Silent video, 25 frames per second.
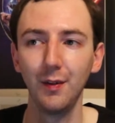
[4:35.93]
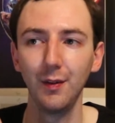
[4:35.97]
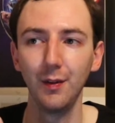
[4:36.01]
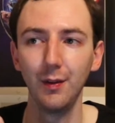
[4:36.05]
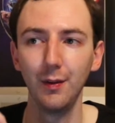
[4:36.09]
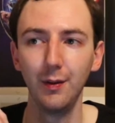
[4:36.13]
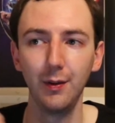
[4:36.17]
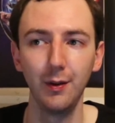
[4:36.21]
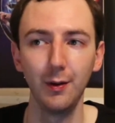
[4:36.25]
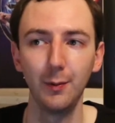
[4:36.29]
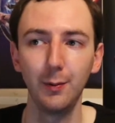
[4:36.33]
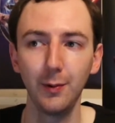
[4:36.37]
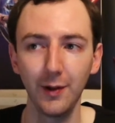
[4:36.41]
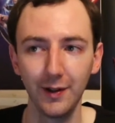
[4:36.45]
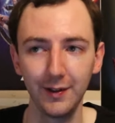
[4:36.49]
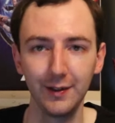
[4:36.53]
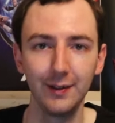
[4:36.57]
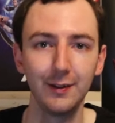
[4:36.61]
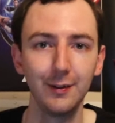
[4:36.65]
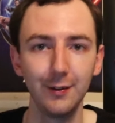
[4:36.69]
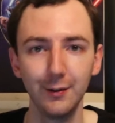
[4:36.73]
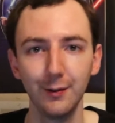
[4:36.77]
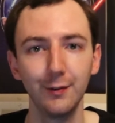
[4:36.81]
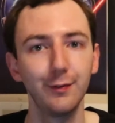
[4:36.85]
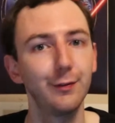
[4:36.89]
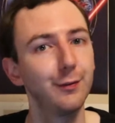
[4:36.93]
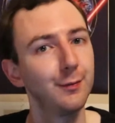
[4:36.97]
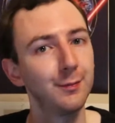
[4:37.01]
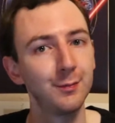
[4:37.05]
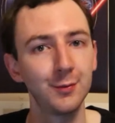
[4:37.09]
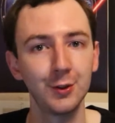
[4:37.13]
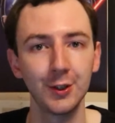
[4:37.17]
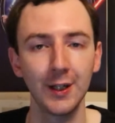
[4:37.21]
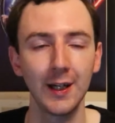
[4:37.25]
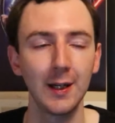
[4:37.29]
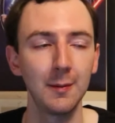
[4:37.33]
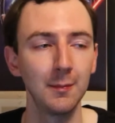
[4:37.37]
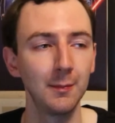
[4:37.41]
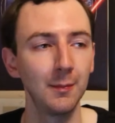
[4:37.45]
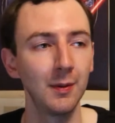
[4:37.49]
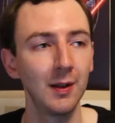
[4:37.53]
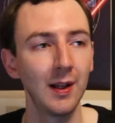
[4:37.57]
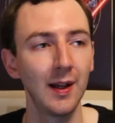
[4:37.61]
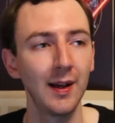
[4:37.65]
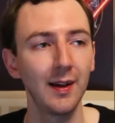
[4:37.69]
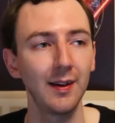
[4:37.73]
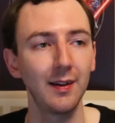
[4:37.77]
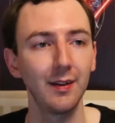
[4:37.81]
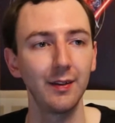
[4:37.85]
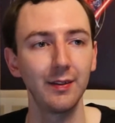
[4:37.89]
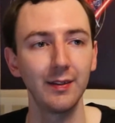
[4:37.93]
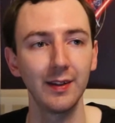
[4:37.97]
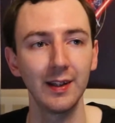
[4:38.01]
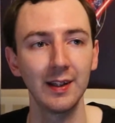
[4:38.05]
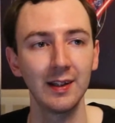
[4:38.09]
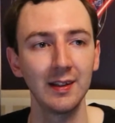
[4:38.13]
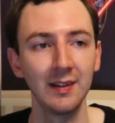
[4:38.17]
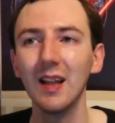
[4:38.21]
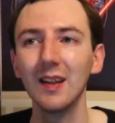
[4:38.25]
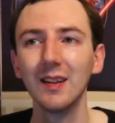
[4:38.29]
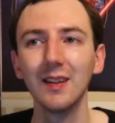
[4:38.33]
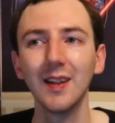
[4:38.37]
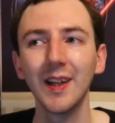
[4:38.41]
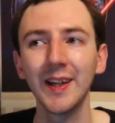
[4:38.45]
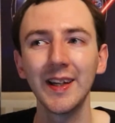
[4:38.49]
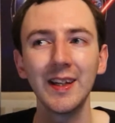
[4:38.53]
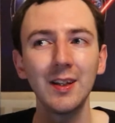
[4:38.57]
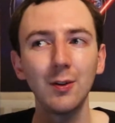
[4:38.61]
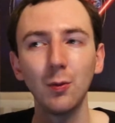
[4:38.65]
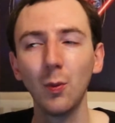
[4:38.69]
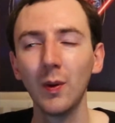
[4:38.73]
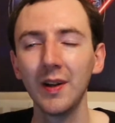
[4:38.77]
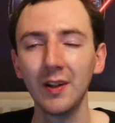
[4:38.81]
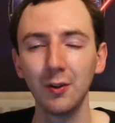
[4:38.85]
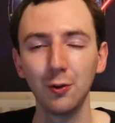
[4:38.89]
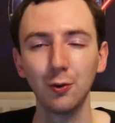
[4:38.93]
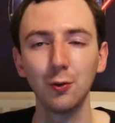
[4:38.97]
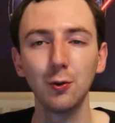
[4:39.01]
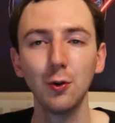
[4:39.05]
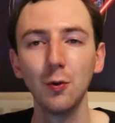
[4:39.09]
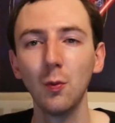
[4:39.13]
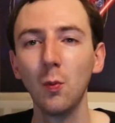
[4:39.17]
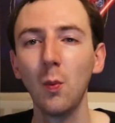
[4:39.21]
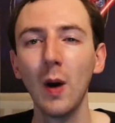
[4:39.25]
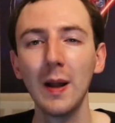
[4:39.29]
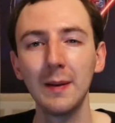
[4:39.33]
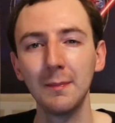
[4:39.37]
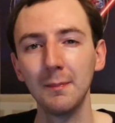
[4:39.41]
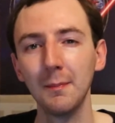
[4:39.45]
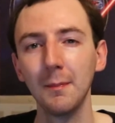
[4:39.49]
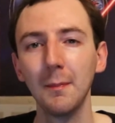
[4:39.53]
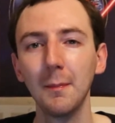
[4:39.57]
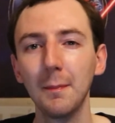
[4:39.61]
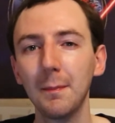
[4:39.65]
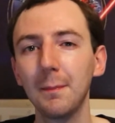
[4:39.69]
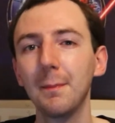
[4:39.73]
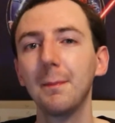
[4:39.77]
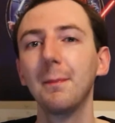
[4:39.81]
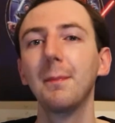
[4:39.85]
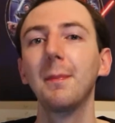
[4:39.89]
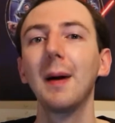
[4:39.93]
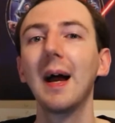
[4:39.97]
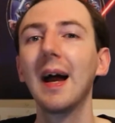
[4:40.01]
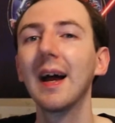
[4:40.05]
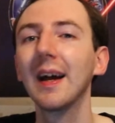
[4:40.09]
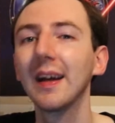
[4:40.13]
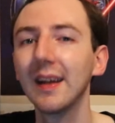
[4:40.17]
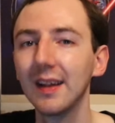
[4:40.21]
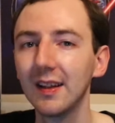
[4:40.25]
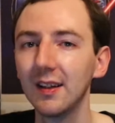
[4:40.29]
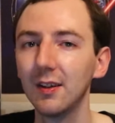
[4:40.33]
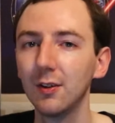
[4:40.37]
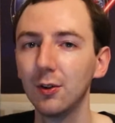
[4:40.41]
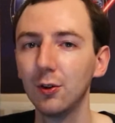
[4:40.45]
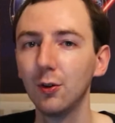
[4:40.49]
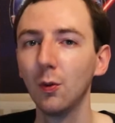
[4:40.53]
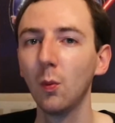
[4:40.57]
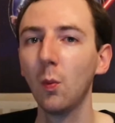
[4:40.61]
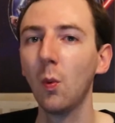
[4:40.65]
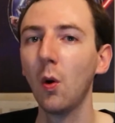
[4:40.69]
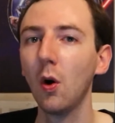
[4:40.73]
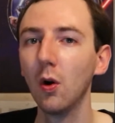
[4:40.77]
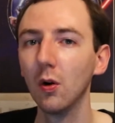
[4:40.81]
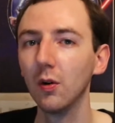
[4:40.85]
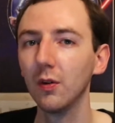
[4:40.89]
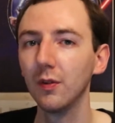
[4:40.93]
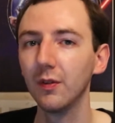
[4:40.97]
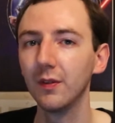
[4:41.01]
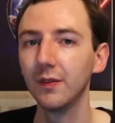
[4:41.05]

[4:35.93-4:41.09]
the predator from shane black i think I liked when it sort of went back to what